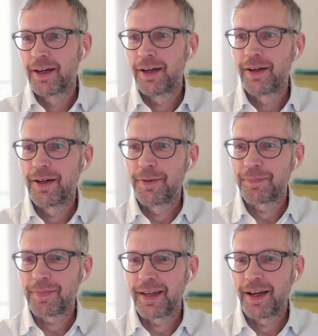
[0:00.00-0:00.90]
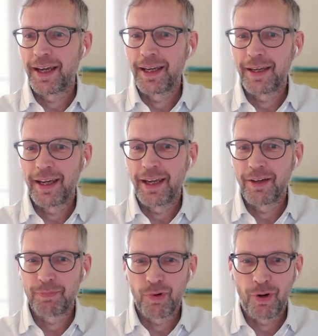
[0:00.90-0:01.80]
I
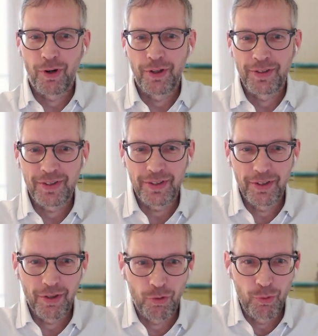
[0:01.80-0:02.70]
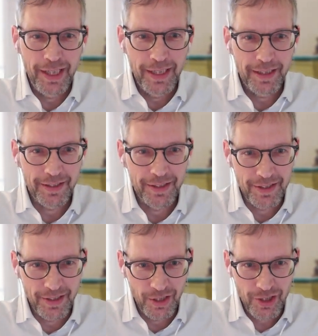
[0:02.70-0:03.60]
have brought 3
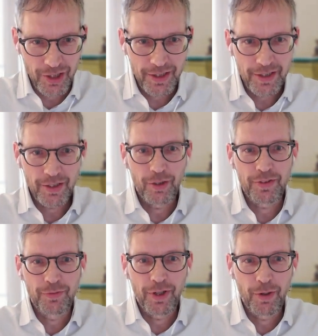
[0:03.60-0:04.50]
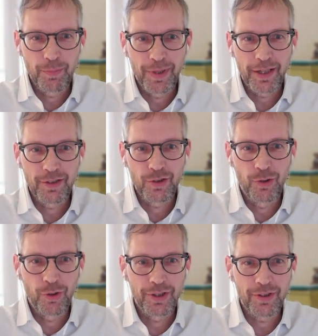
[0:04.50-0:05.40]
decisions of the Federal Patent
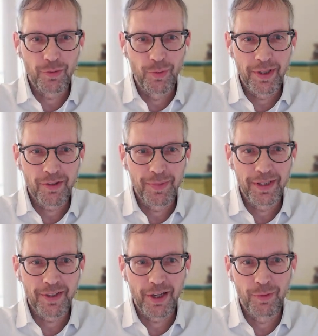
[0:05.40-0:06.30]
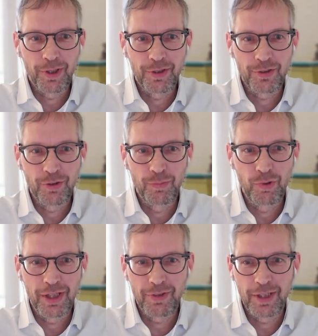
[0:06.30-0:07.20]
Court with me that I wanted to
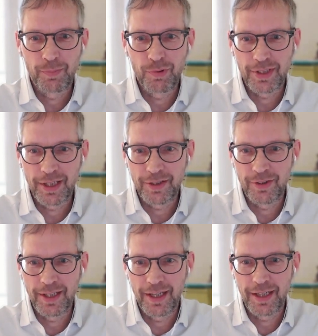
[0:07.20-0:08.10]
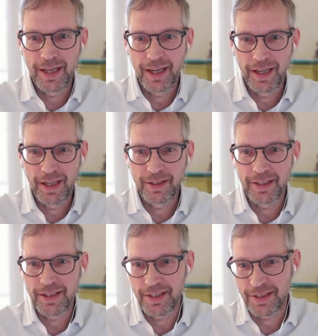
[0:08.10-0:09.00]
briefly present today, and
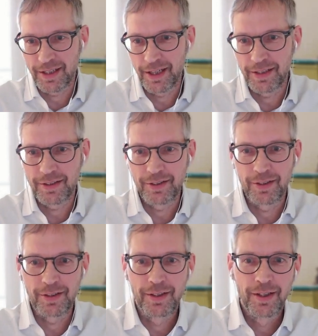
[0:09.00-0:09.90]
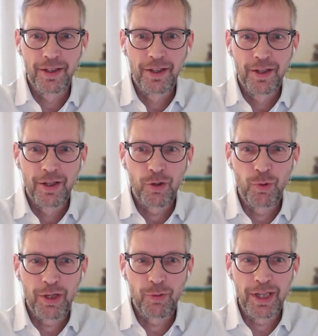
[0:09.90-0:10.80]
as I said, the
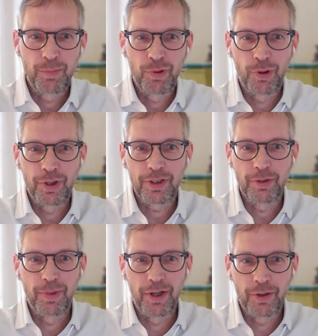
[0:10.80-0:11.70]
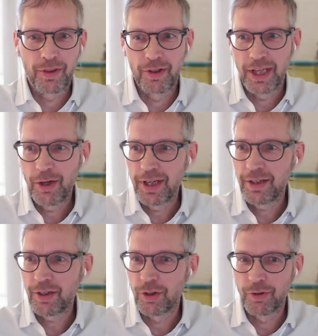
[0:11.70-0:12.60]
quick report about the
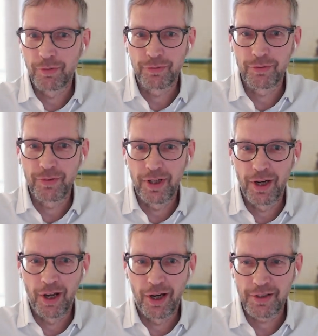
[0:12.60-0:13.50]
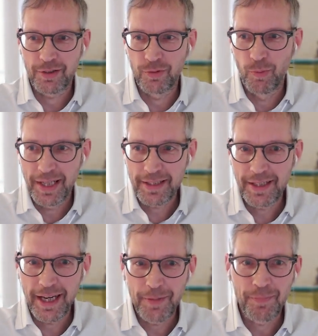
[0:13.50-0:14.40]
hearing of last
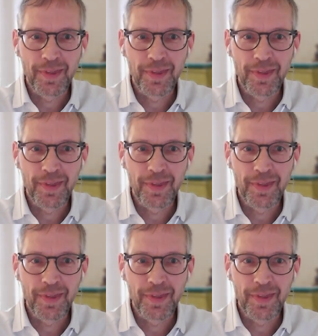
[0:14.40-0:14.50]
Wednesday.